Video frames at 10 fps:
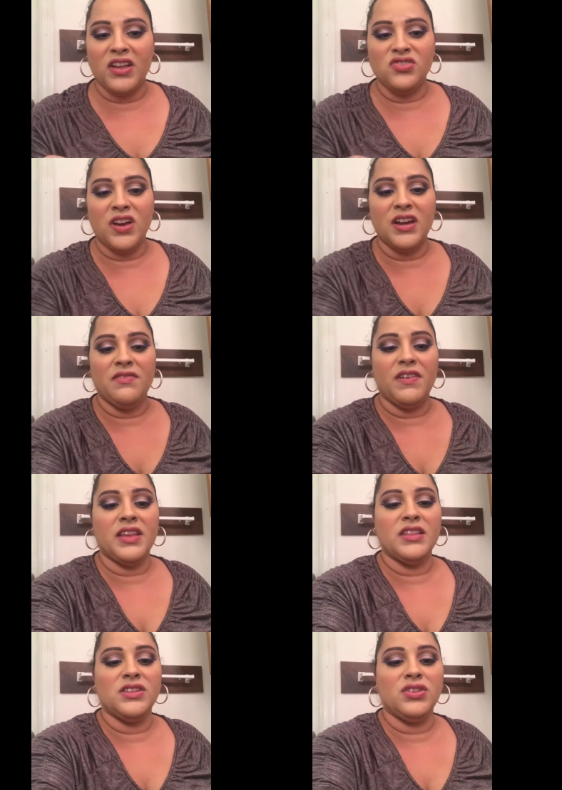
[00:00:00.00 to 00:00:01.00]
trying to
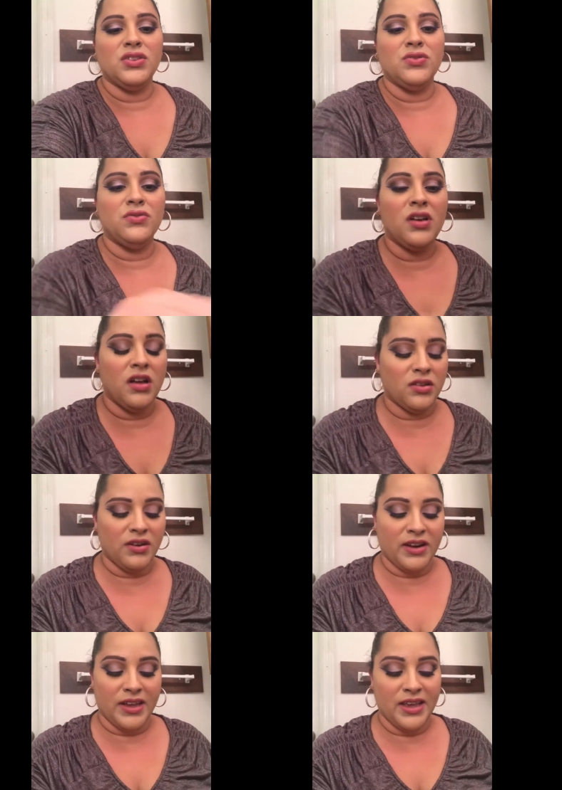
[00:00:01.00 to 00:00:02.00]
find this nude color
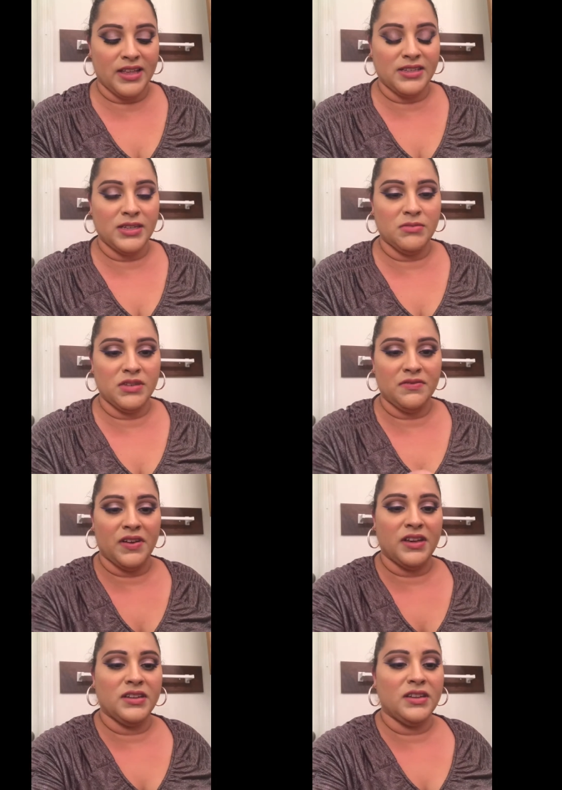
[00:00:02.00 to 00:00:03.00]
and I can't seem to
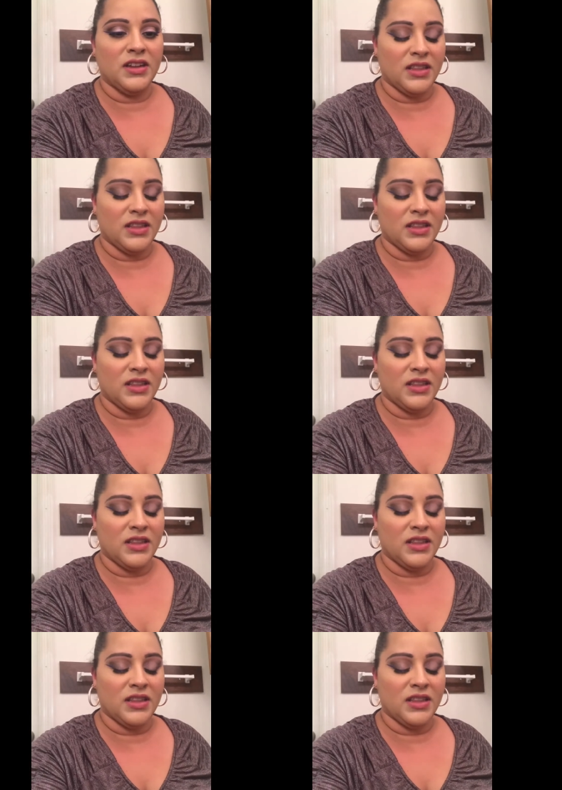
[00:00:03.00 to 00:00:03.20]
find it.